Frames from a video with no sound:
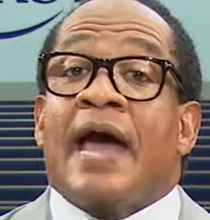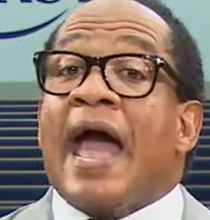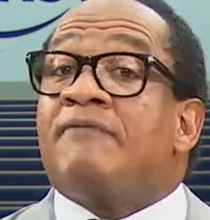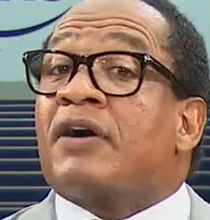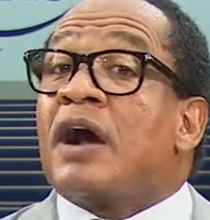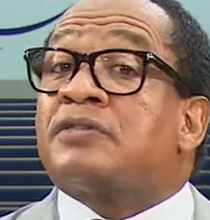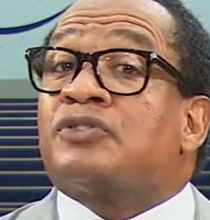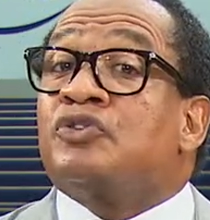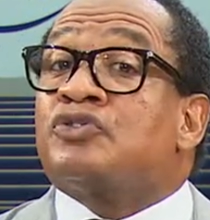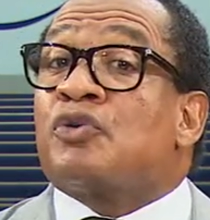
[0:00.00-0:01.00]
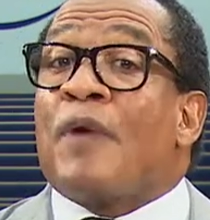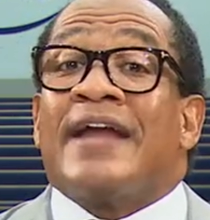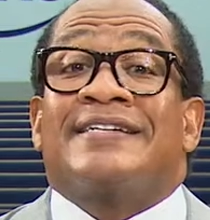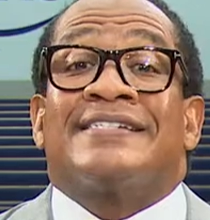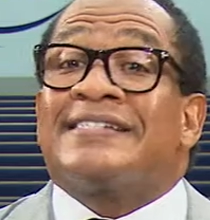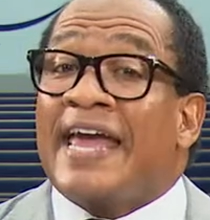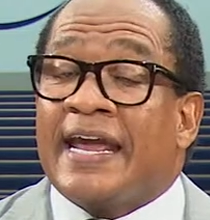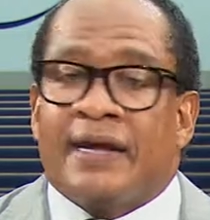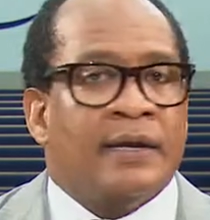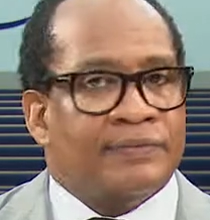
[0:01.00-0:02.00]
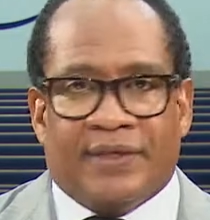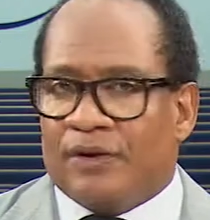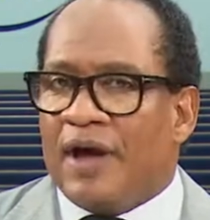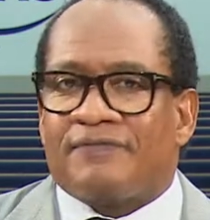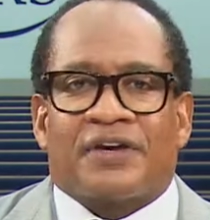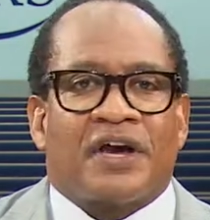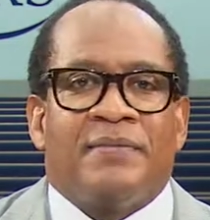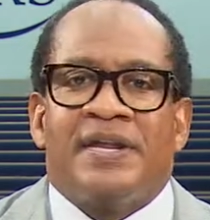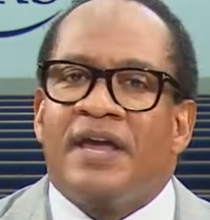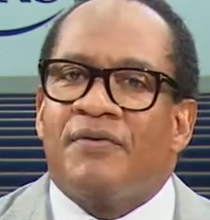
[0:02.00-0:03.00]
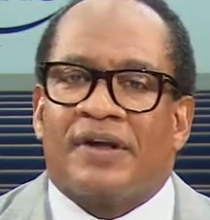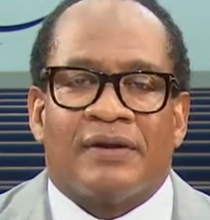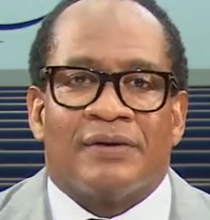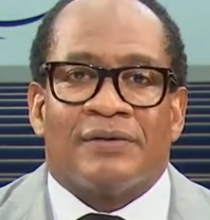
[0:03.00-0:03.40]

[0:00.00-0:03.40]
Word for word: I have a constitutional right to say it. They don't have to come and hear it.